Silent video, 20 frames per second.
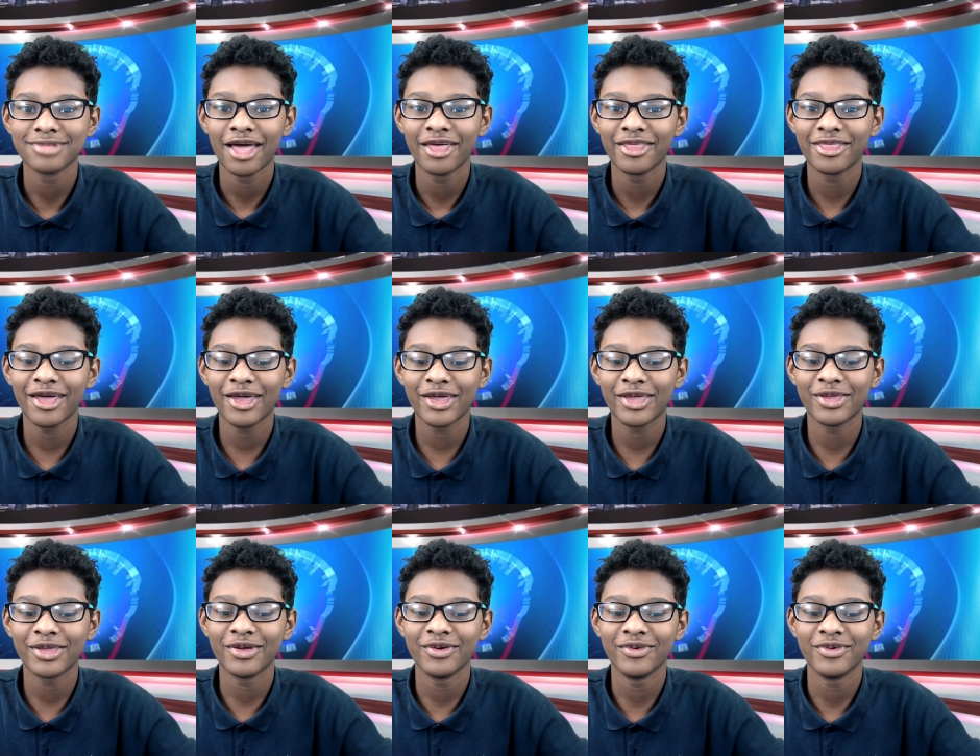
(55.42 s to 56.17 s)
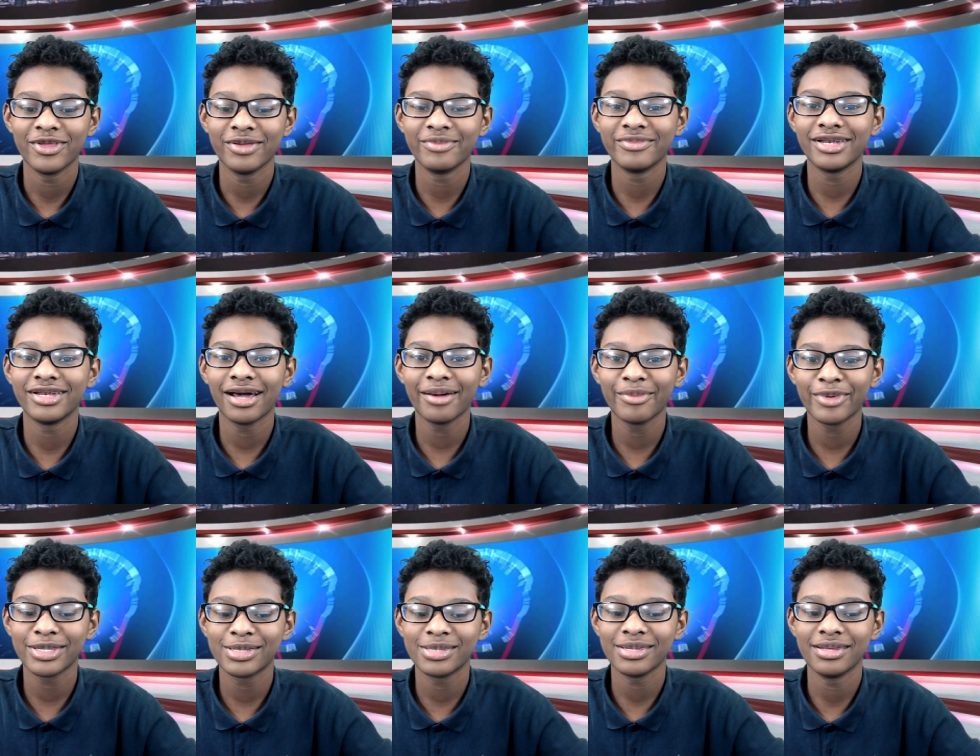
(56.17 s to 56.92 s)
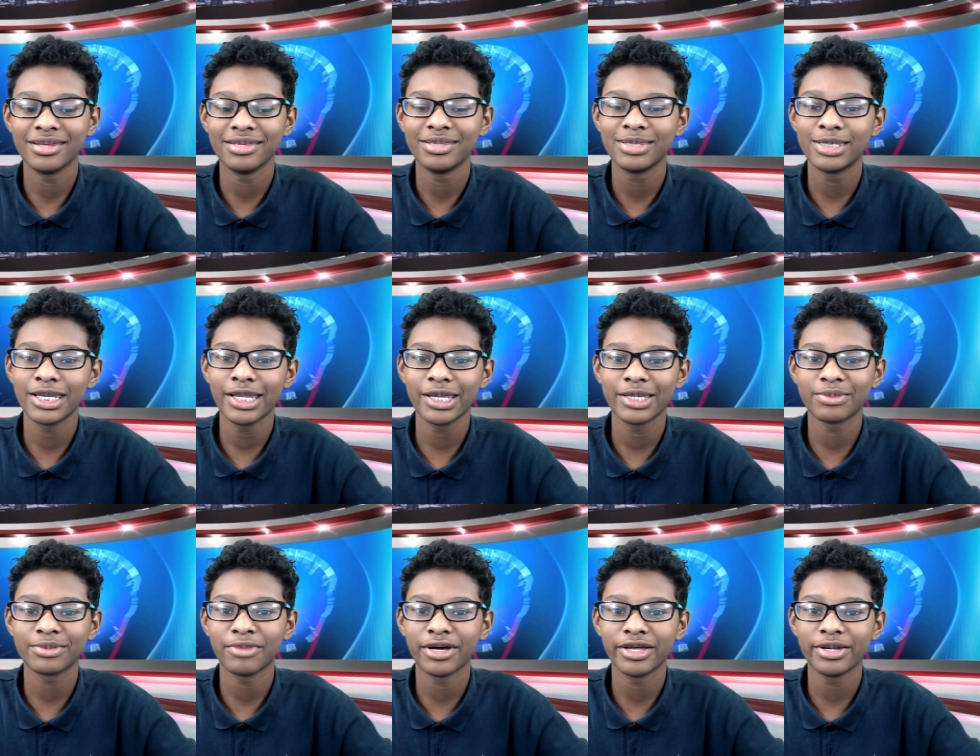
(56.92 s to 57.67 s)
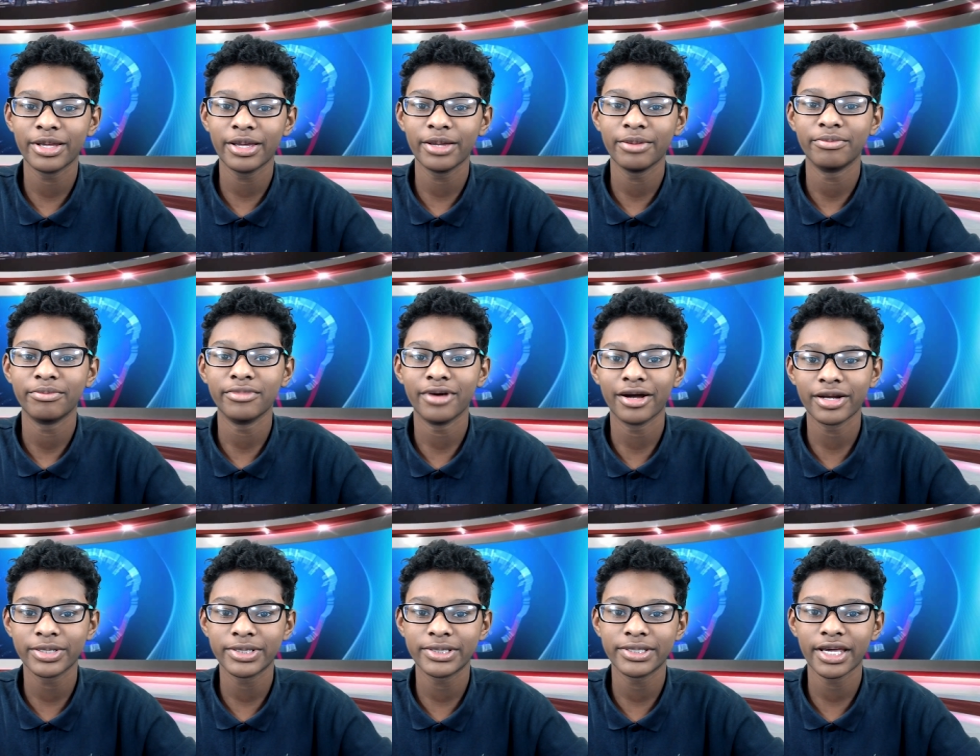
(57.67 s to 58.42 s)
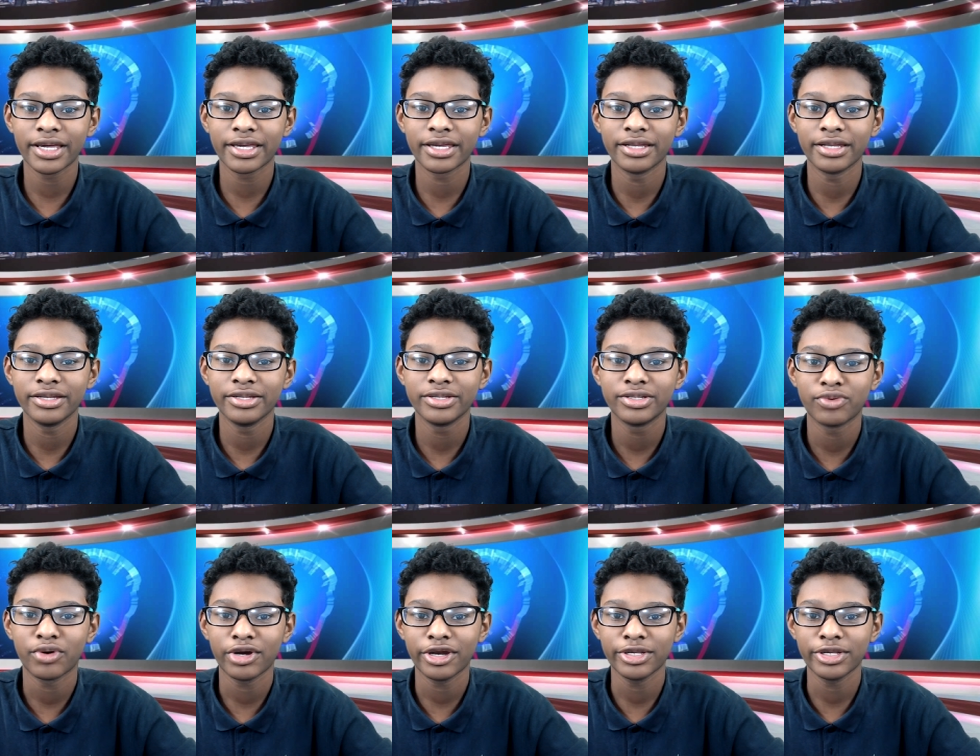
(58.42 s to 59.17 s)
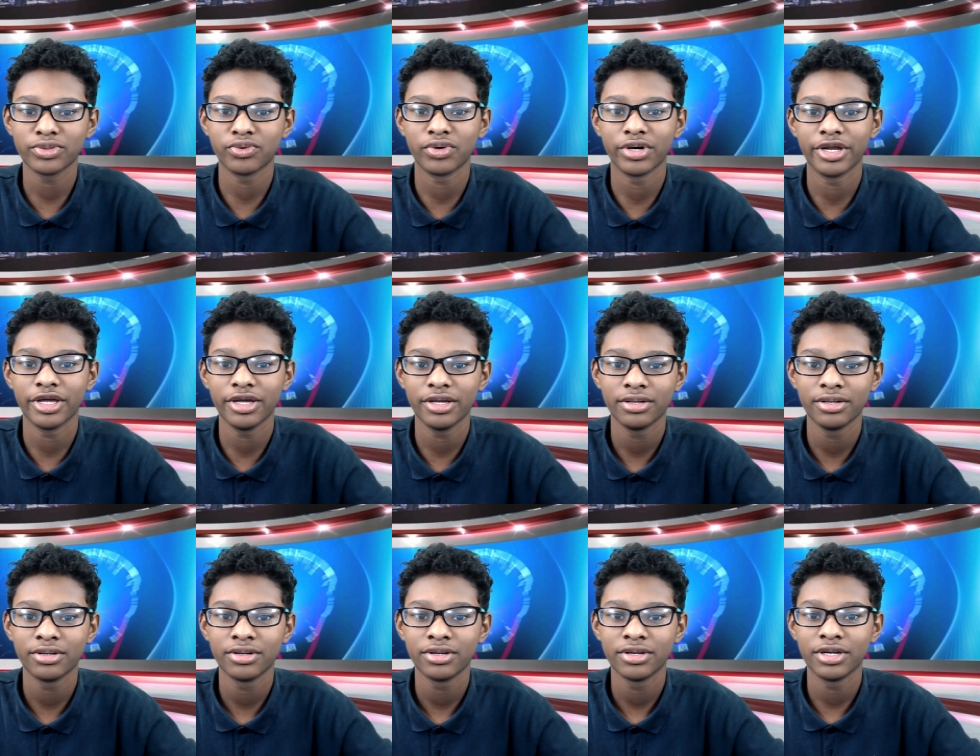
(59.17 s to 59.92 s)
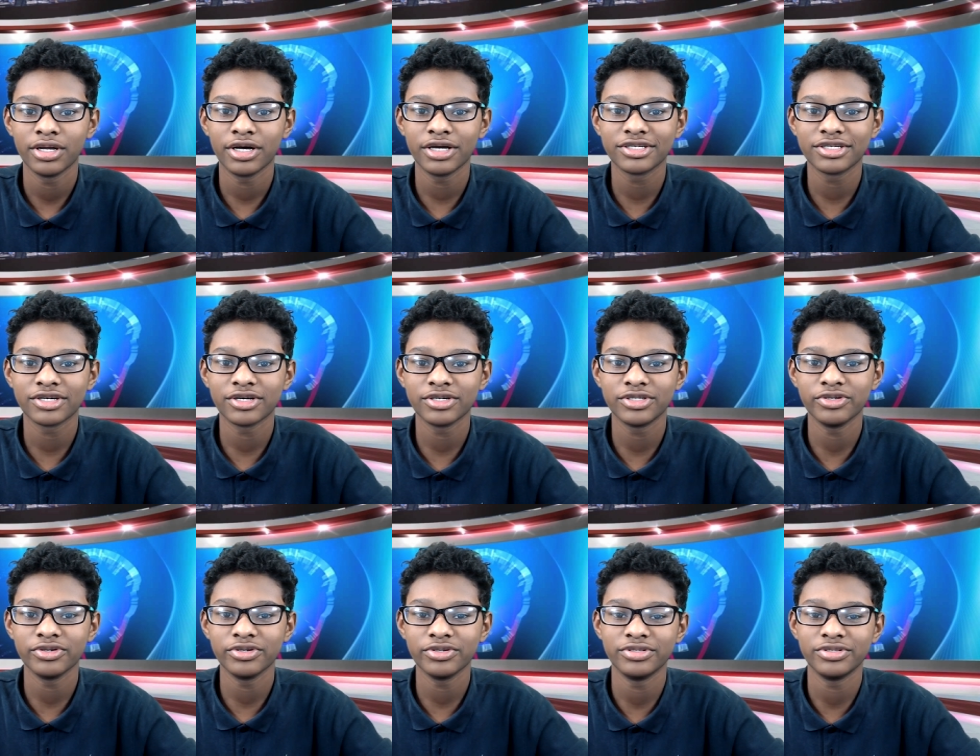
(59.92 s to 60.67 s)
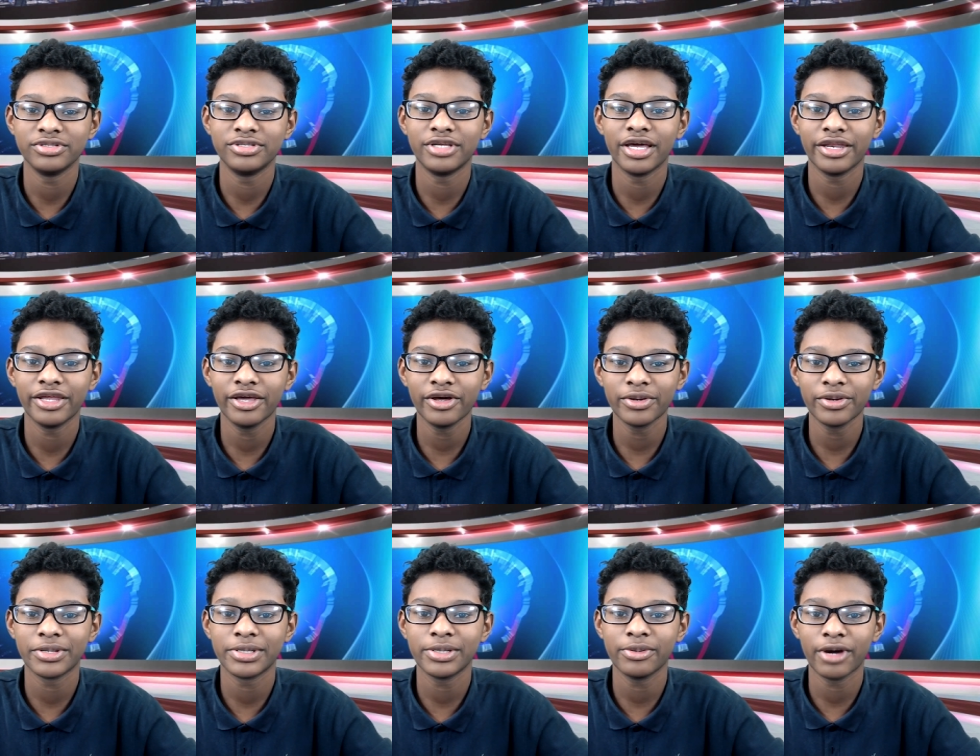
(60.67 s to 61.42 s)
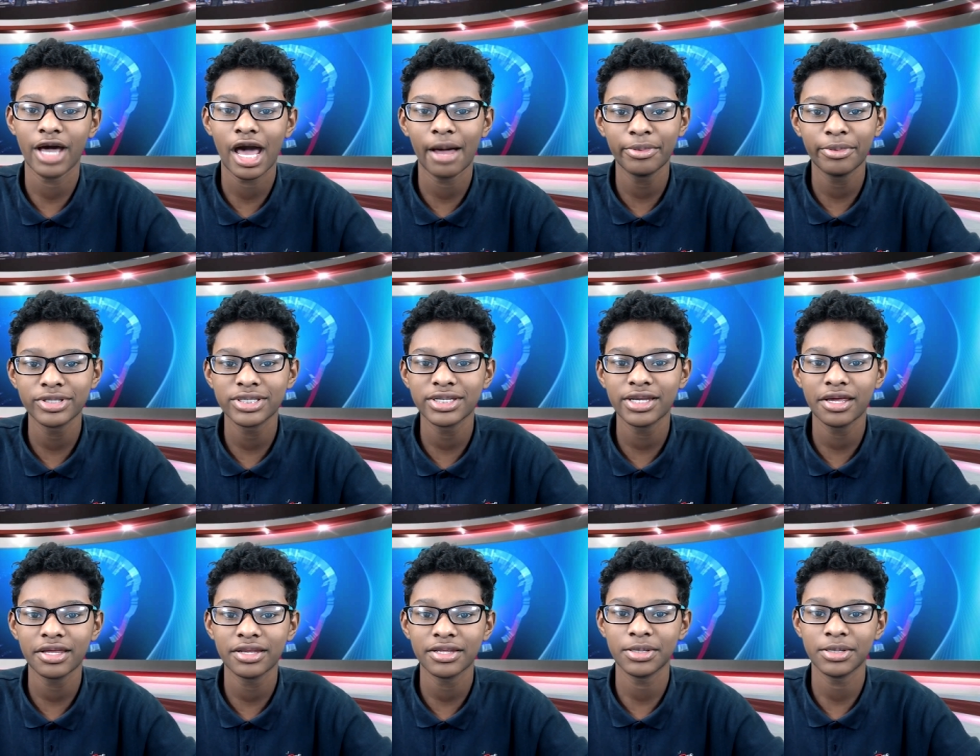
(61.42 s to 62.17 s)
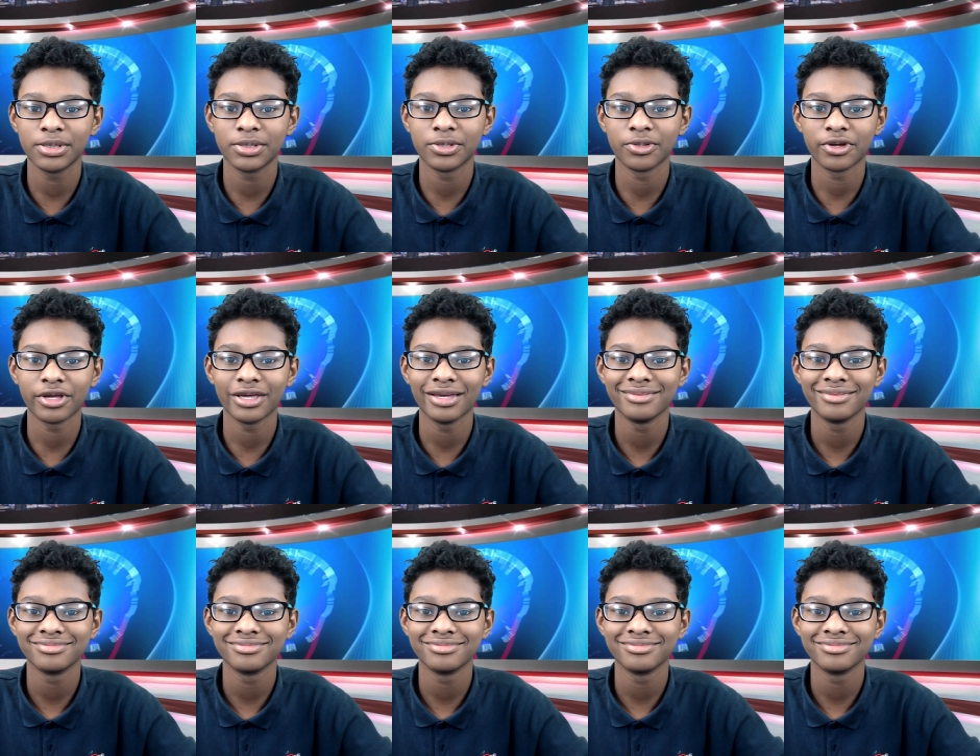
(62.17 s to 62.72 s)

Thank you. You may now be seated. Today is Monday, March 2nd, 2020. Now let's go to Danielle to see what happened today in history.